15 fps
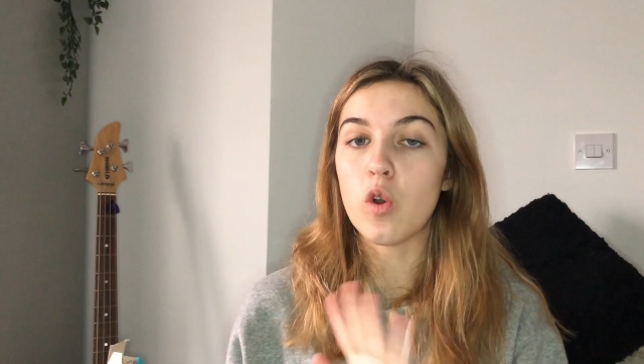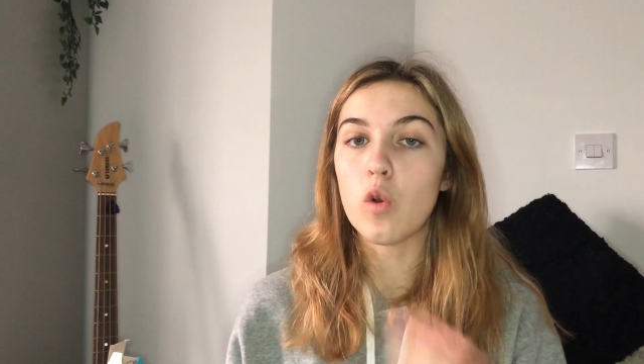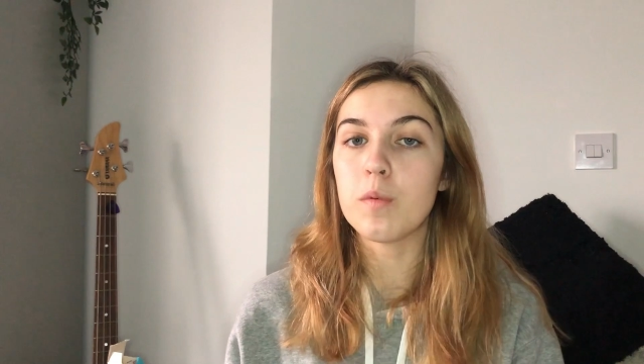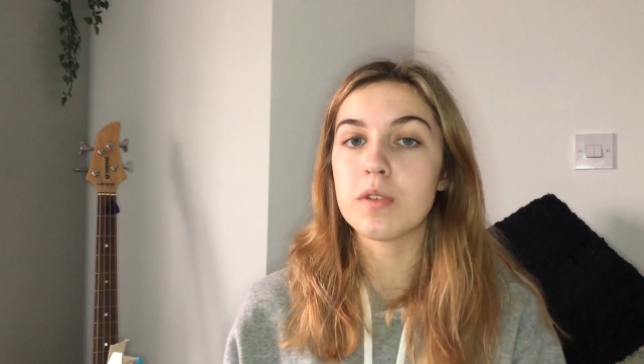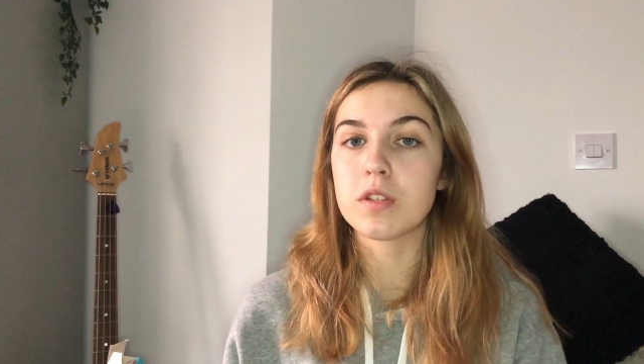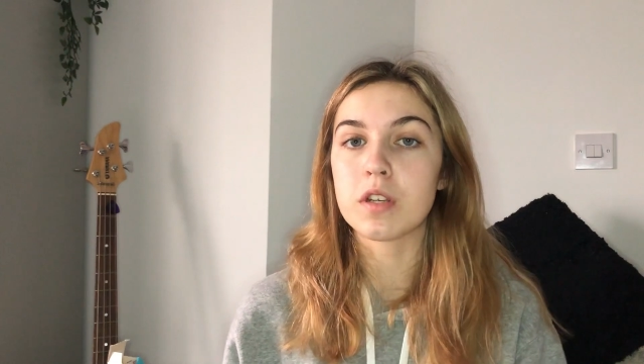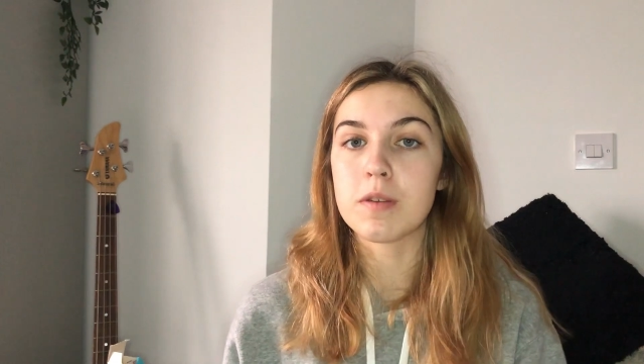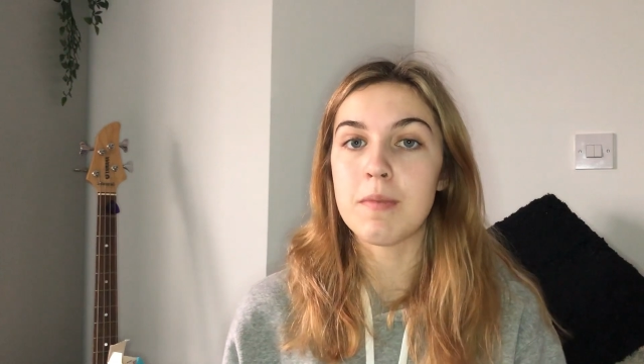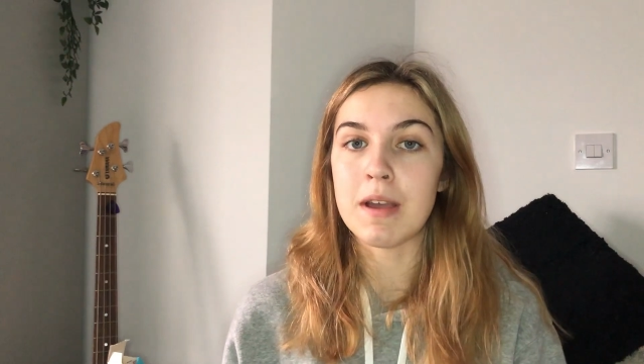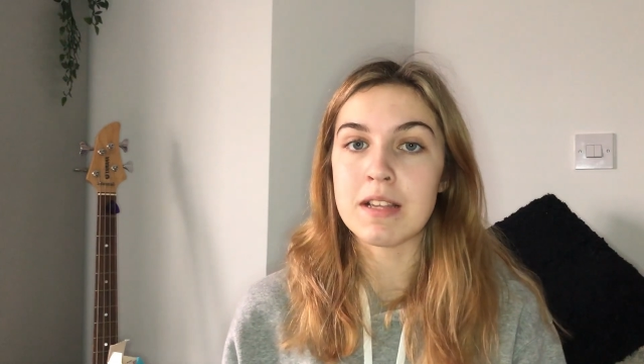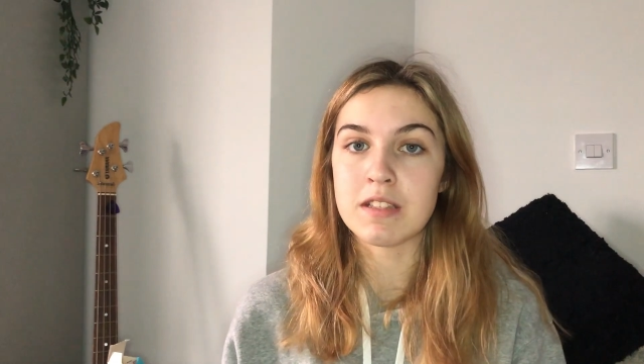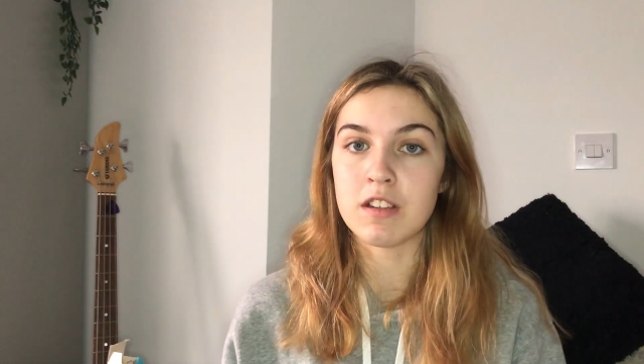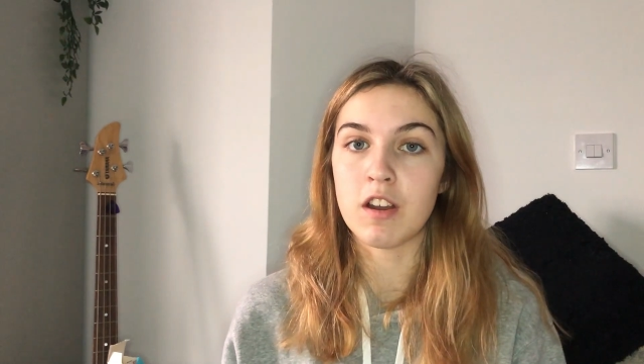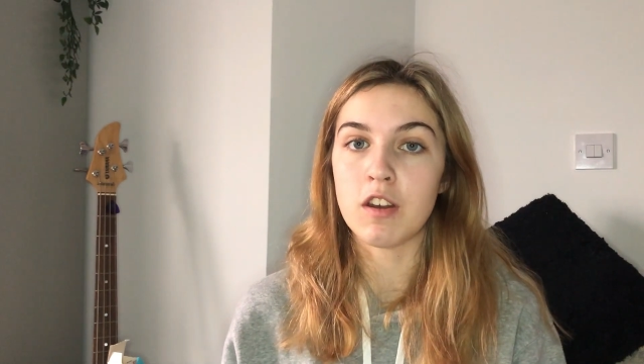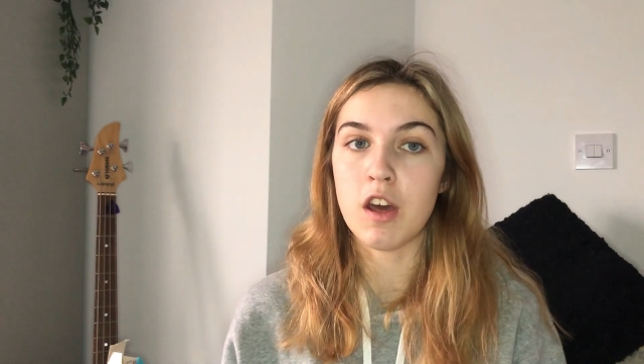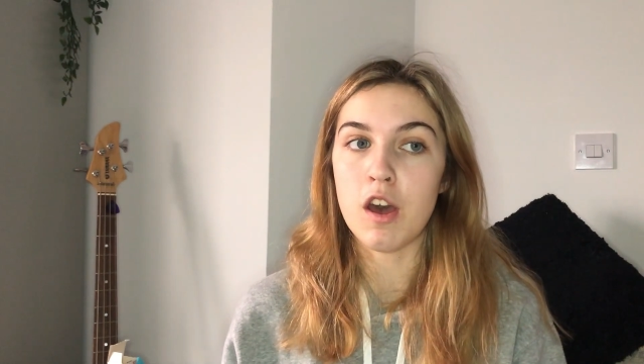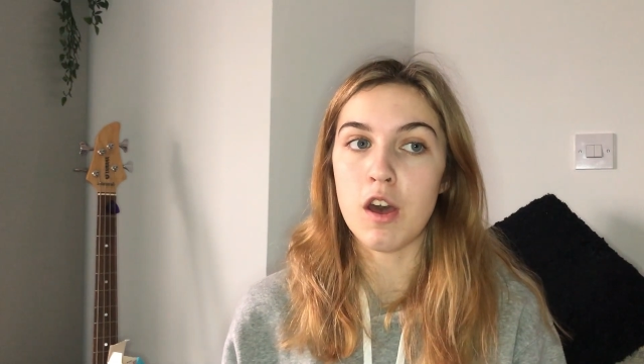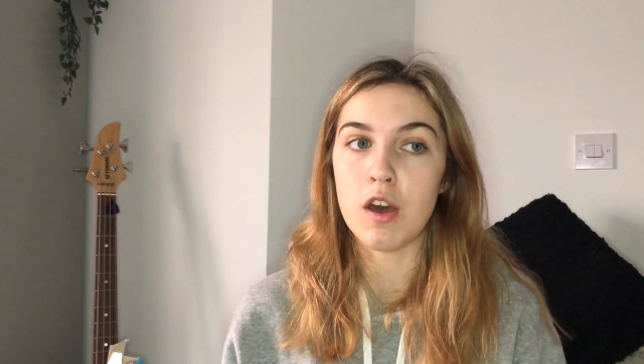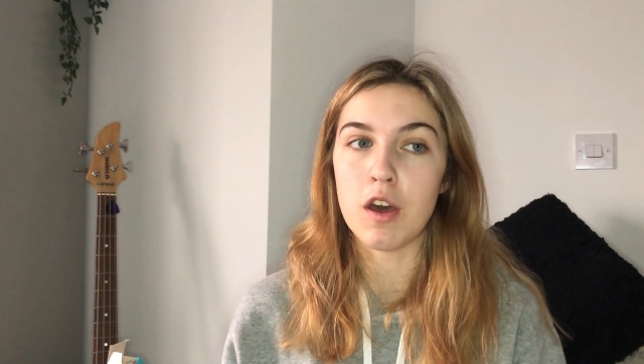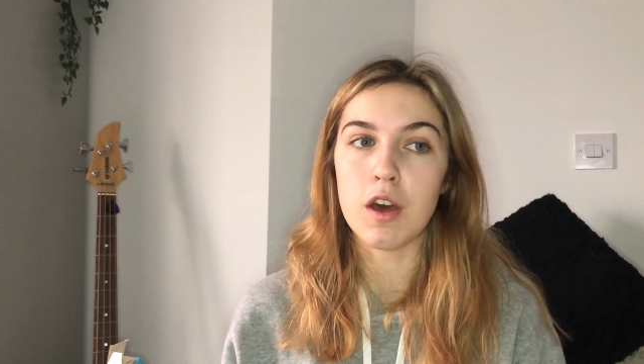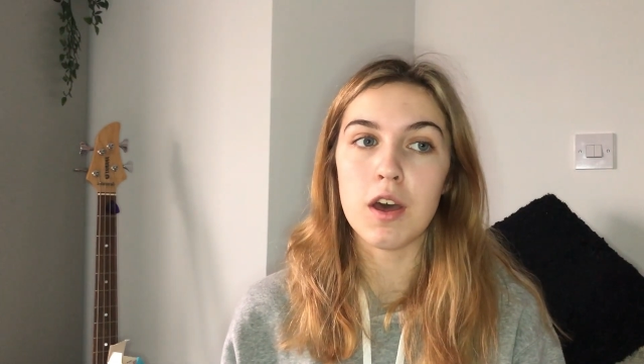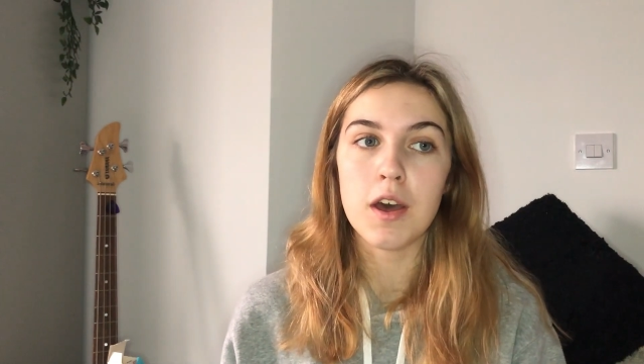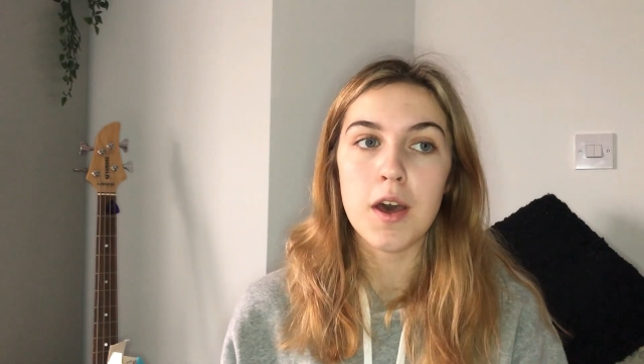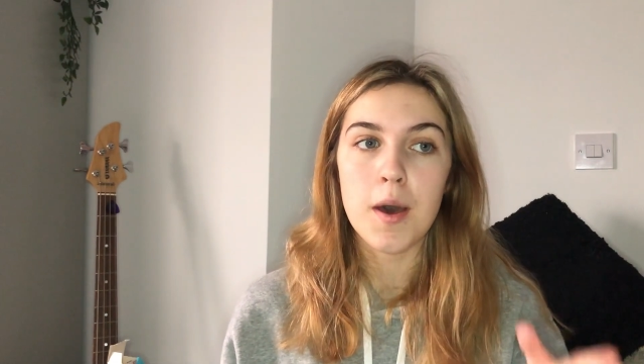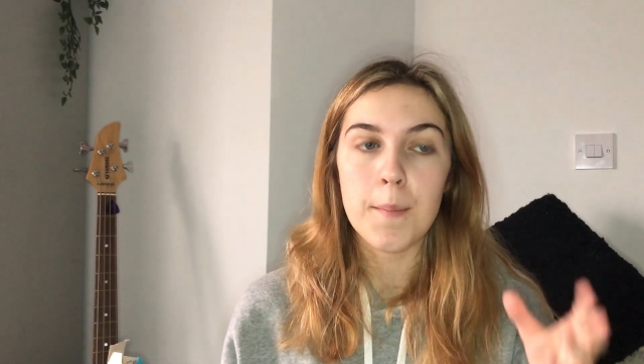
always look amazing on her,